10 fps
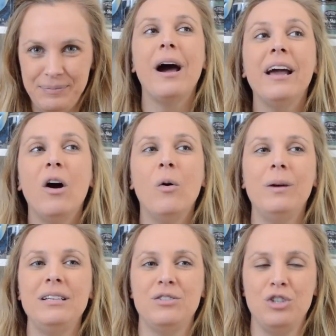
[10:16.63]
I
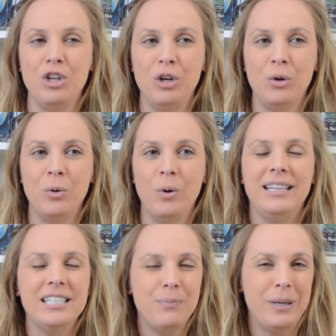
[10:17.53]
always knew
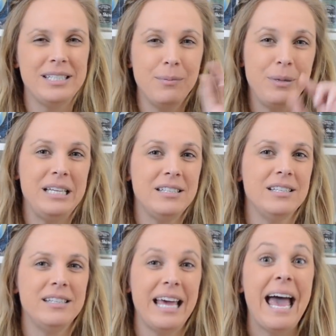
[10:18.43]
these bits and
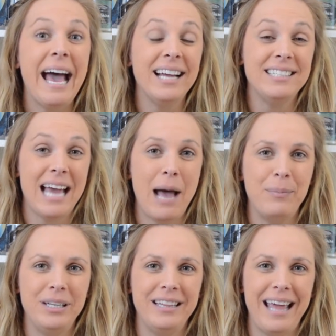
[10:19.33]
pieces that had to
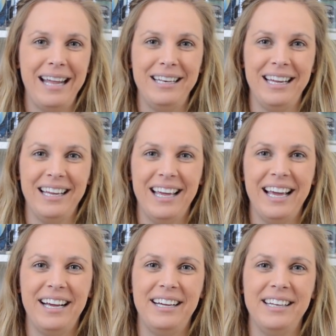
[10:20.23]
happen in the ending,
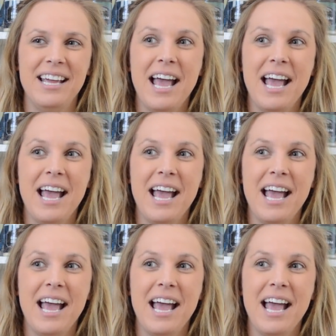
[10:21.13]
and